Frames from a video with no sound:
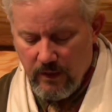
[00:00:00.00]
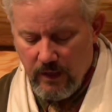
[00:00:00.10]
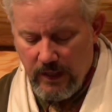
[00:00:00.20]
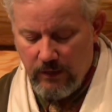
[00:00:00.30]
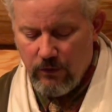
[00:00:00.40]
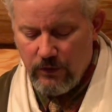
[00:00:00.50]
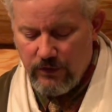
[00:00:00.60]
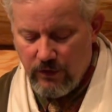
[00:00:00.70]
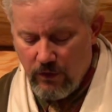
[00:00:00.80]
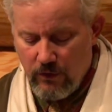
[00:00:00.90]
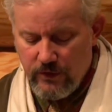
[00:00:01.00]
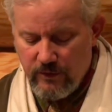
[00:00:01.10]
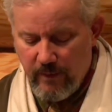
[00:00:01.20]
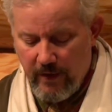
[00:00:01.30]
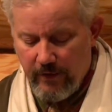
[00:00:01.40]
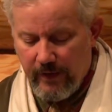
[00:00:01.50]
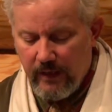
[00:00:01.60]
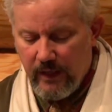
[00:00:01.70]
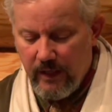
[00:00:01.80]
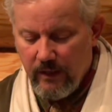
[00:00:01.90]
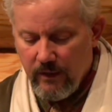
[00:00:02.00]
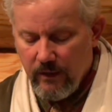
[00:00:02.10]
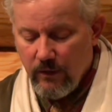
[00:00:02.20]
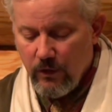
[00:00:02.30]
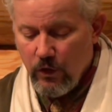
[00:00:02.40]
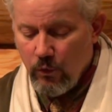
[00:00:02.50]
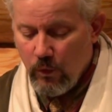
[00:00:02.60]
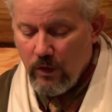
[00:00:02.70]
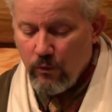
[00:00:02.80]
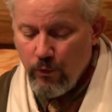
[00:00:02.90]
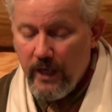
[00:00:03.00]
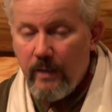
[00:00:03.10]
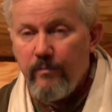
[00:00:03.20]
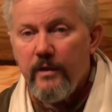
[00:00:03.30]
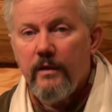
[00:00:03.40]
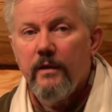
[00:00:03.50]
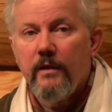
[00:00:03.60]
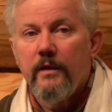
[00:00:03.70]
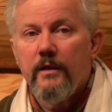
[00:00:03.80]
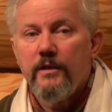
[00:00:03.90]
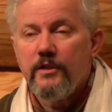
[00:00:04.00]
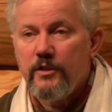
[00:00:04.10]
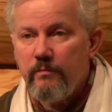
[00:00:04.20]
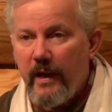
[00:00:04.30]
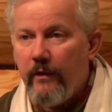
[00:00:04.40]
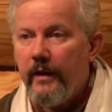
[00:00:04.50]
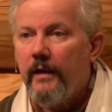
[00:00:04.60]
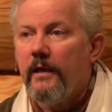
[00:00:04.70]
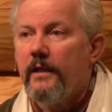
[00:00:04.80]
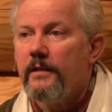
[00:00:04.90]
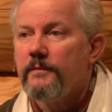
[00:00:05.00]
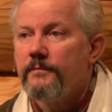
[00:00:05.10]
He who sows sparingly will reap sparingly.